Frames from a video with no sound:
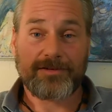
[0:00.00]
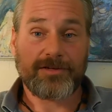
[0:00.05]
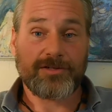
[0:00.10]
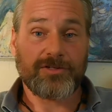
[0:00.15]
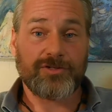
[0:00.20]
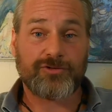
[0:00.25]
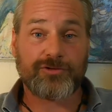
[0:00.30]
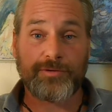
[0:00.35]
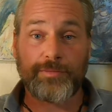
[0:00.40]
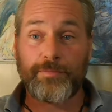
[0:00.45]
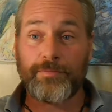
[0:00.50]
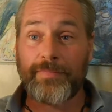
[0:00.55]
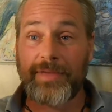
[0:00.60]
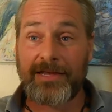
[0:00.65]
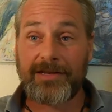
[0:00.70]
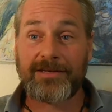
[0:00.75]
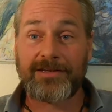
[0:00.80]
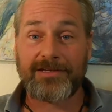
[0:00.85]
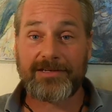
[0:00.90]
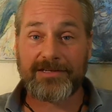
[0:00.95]

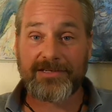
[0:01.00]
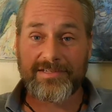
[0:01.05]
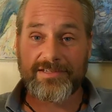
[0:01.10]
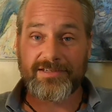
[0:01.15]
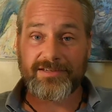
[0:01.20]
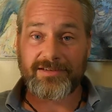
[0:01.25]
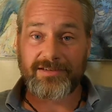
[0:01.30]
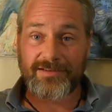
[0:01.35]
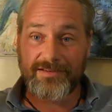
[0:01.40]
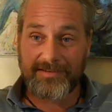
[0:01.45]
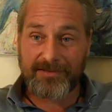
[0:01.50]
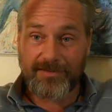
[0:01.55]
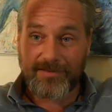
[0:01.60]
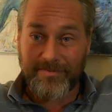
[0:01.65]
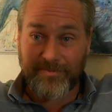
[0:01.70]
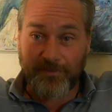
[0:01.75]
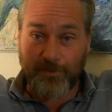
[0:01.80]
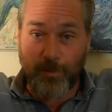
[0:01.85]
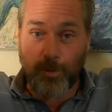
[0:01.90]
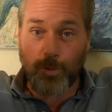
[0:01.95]
tremendous
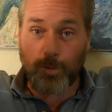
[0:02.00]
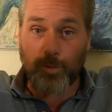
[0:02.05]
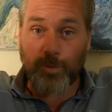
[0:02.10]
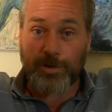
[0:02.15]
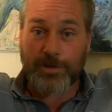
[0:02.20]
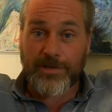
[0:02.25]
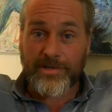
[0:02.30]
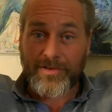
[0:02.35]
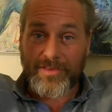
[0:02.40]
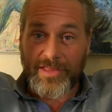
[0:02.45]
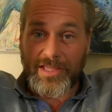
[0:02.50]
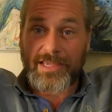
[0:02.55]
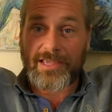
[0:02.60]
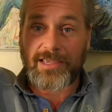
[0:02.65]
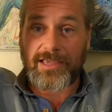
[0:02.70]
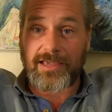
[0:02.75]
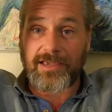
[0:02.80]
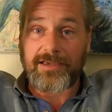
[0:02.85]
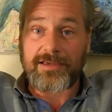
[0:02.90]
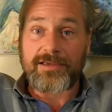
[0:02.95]
forward
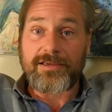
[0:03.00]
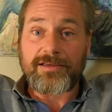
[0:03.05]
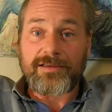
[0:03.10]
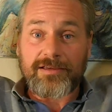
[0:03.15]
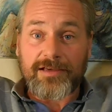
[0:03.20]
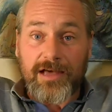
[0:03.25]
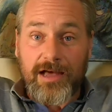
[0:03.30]
thinking